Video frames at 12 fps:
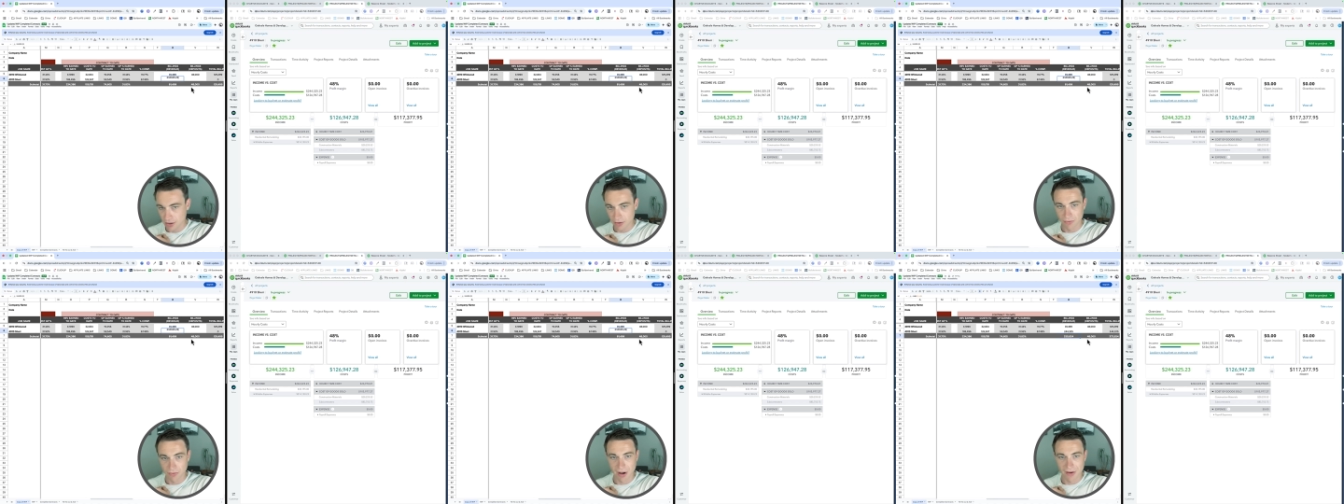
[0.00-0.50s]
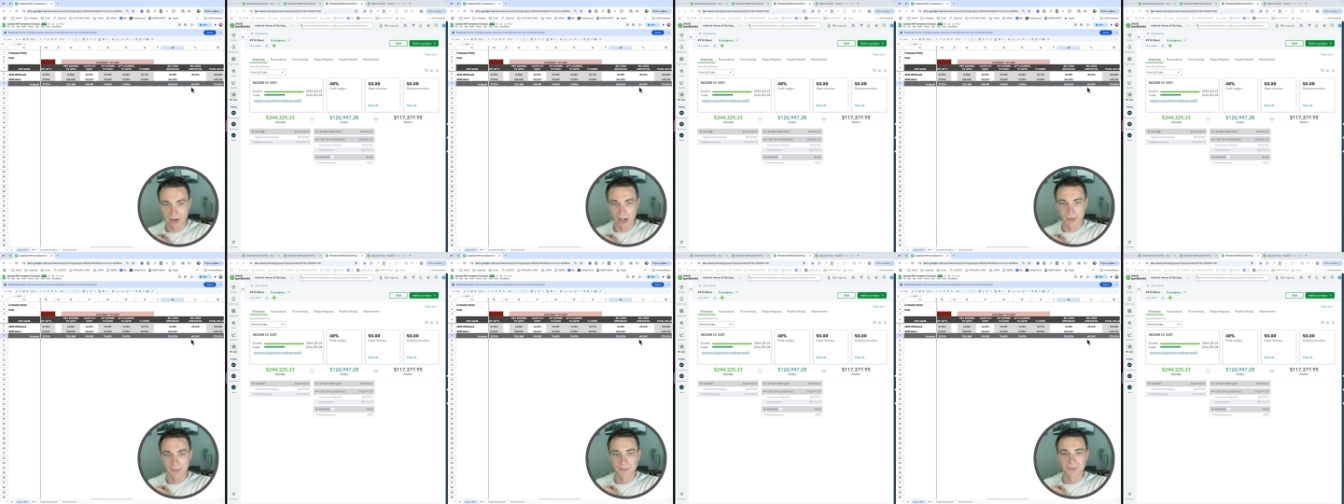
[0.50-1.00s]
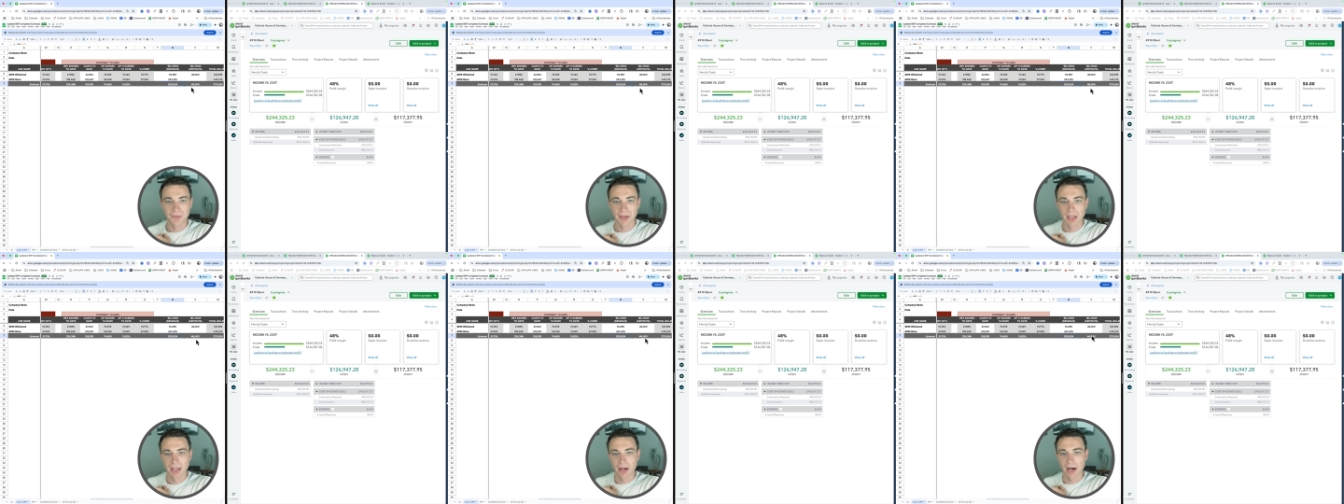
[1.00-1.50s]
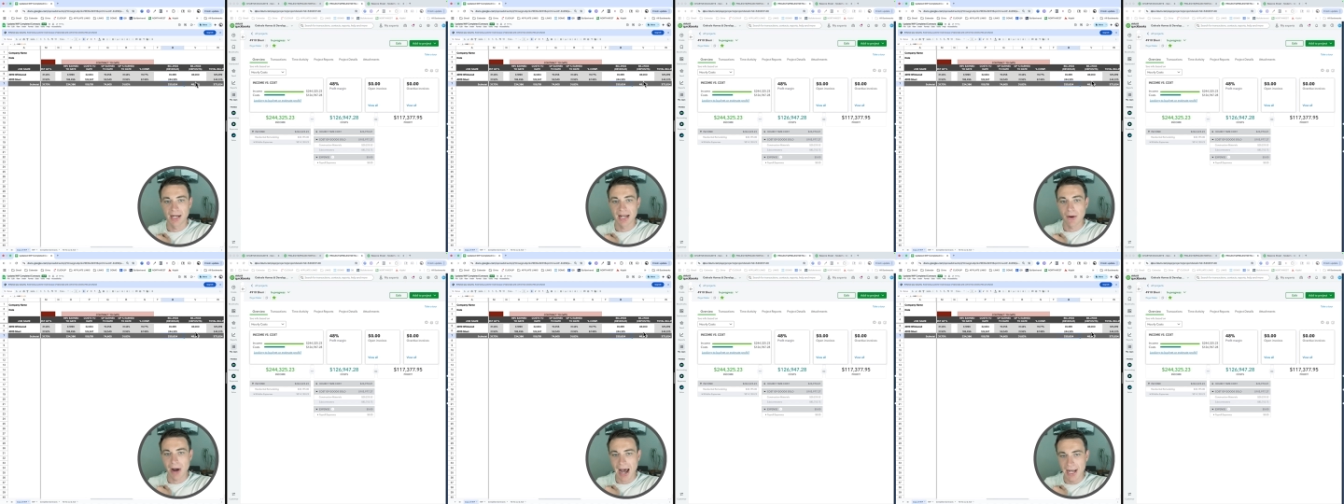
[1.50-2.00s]
revenue. All right,
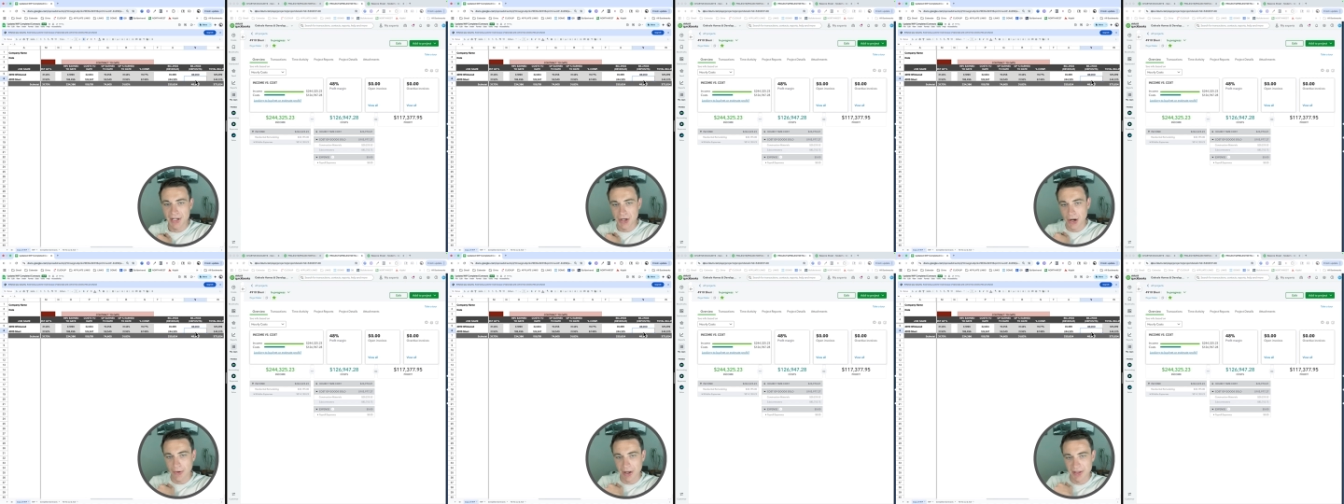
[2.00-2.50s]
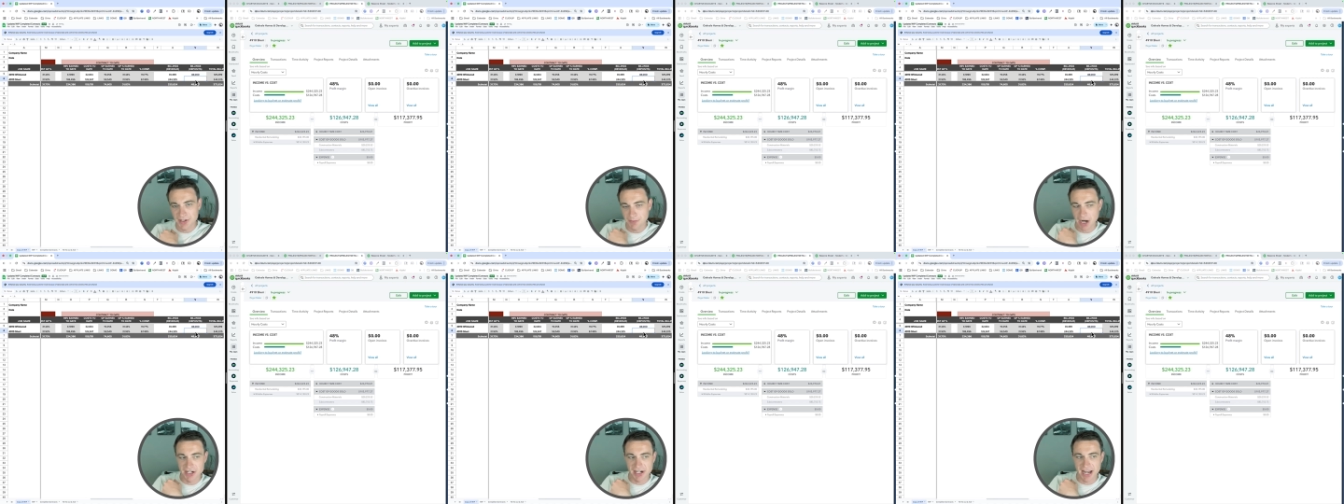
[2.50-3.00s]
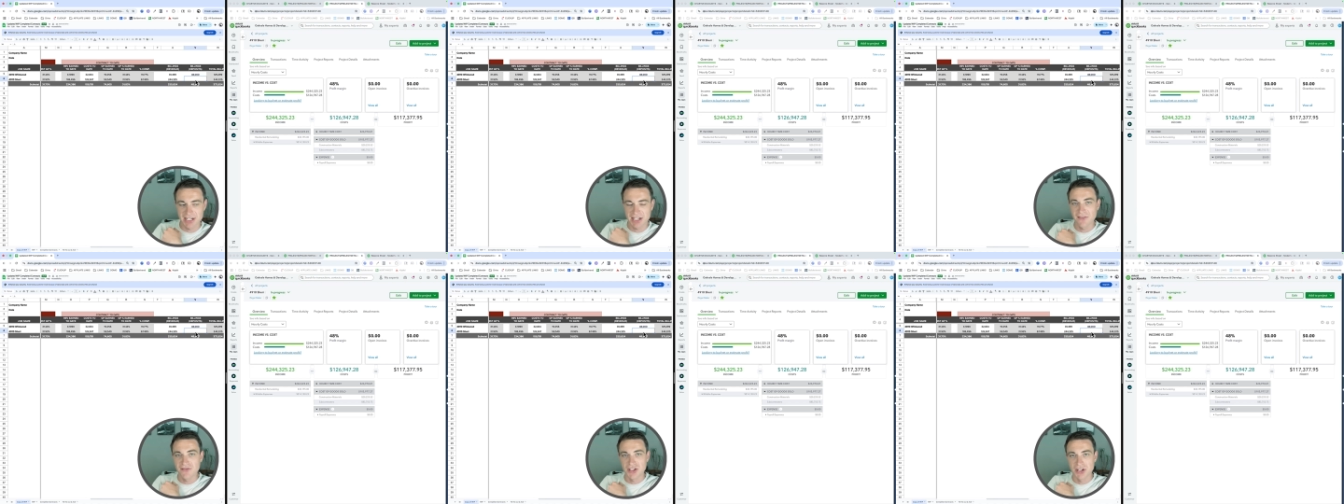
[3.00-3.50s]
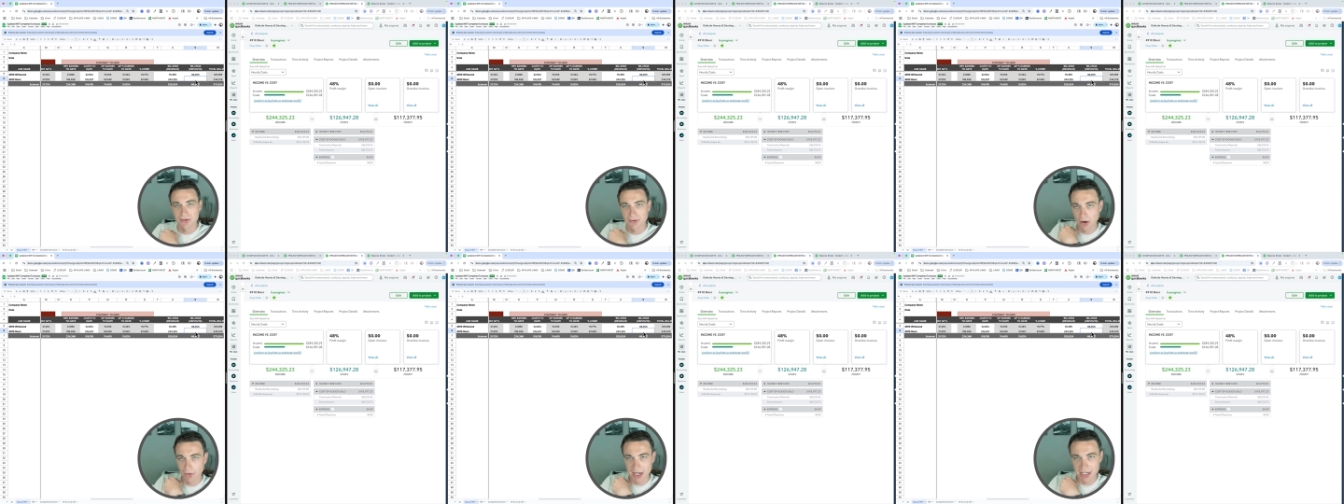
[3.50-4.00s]
now I know on this project I actually have
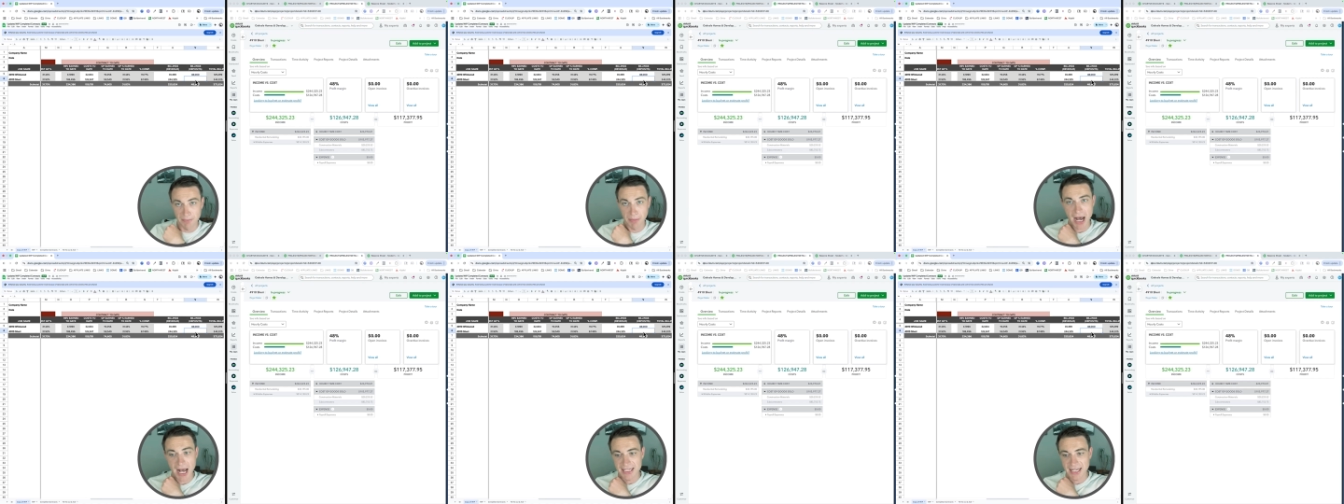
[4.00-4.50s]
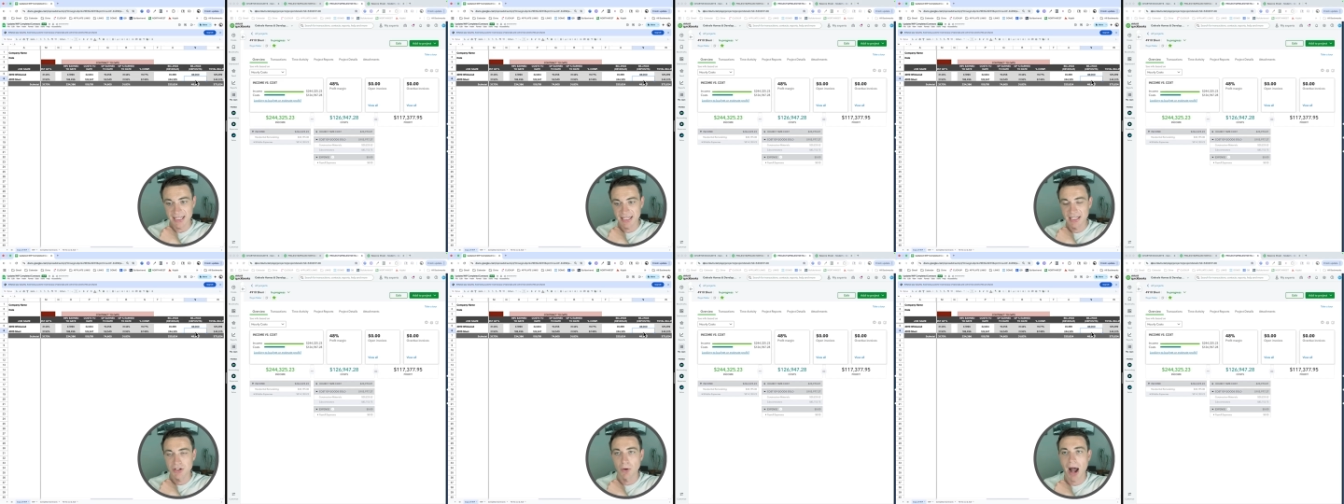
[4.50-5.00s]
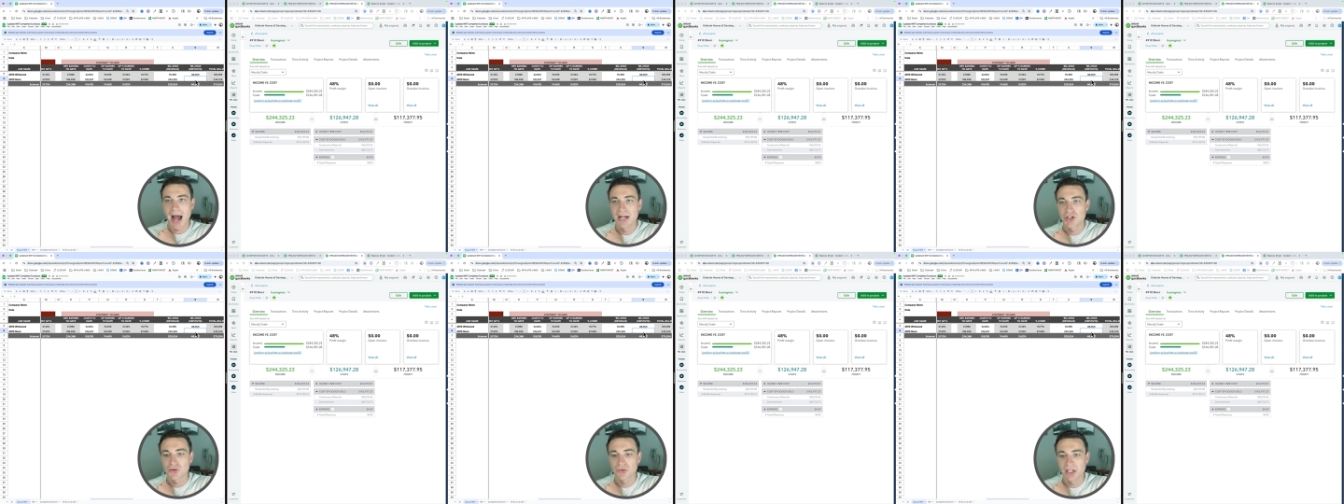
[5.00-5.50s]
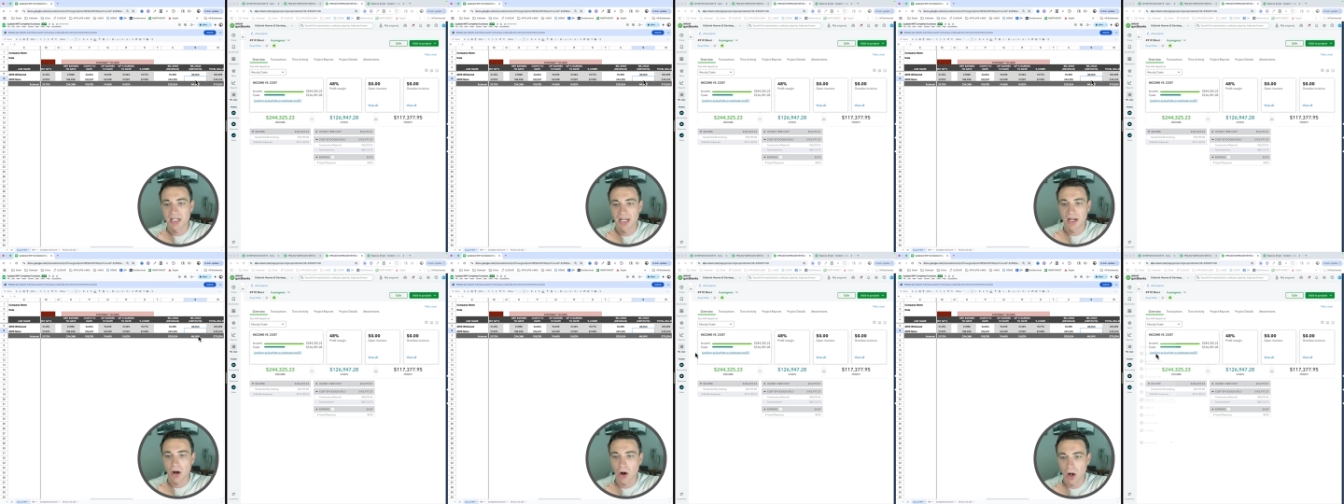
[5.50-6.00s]
zero on deposits. So I
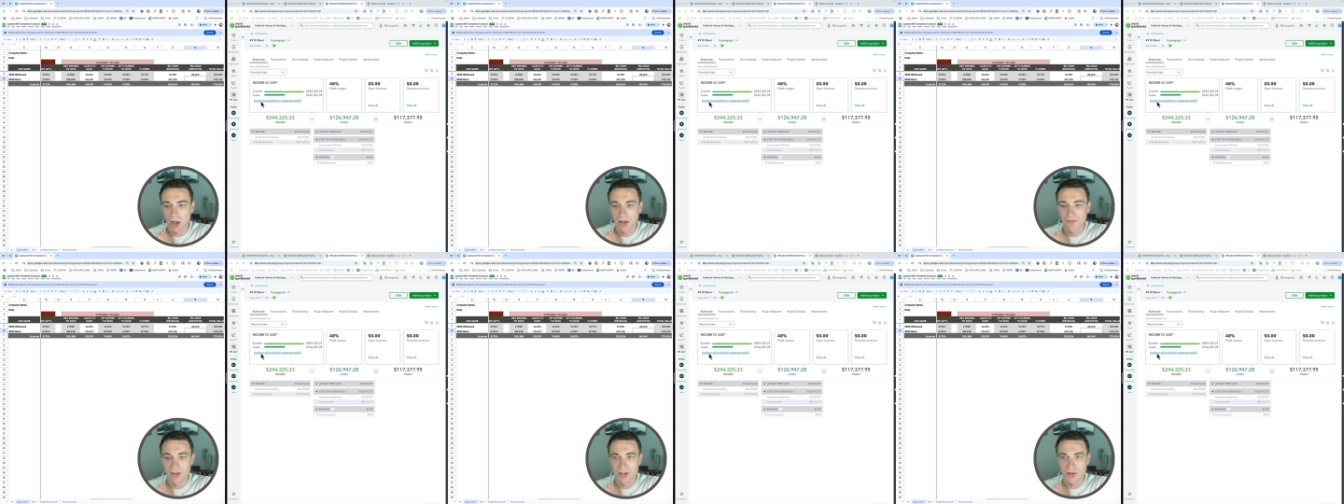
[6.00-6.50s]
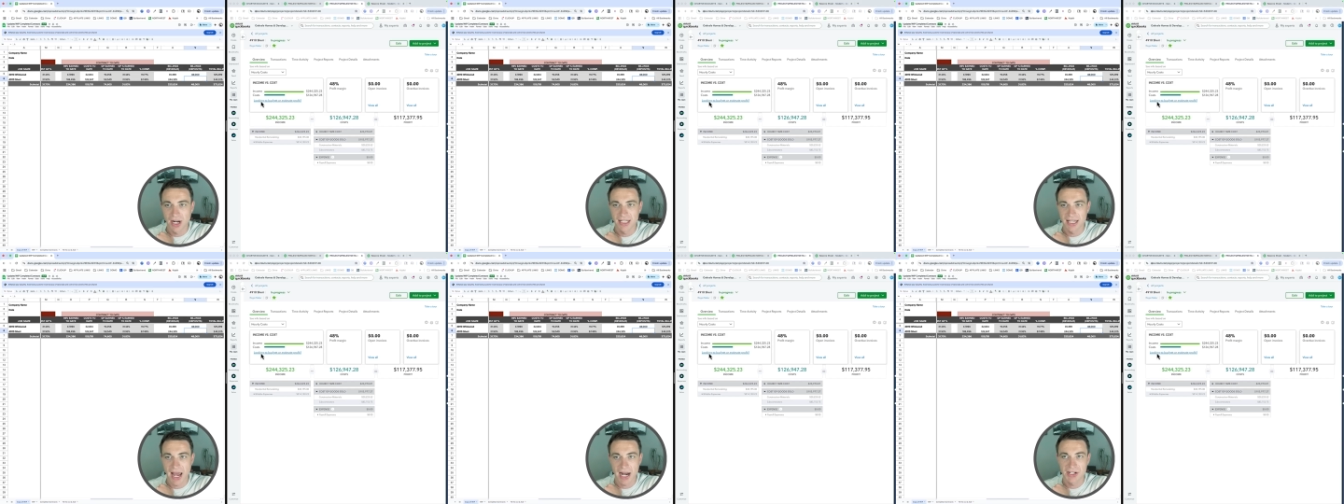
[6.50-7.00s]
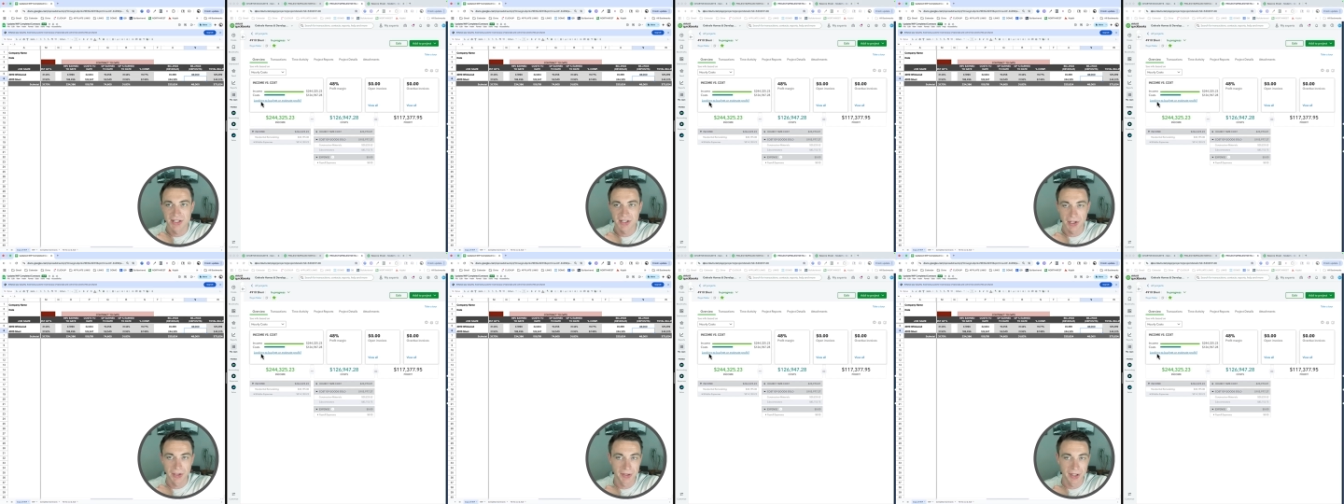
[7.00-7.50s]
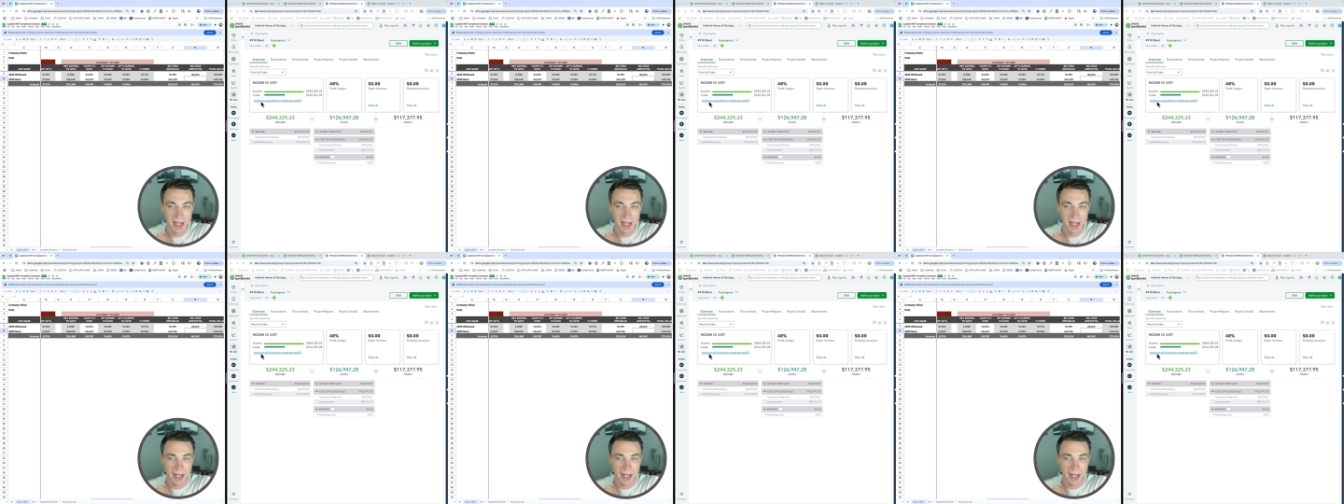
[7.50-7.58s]
treated all of the transactions, including that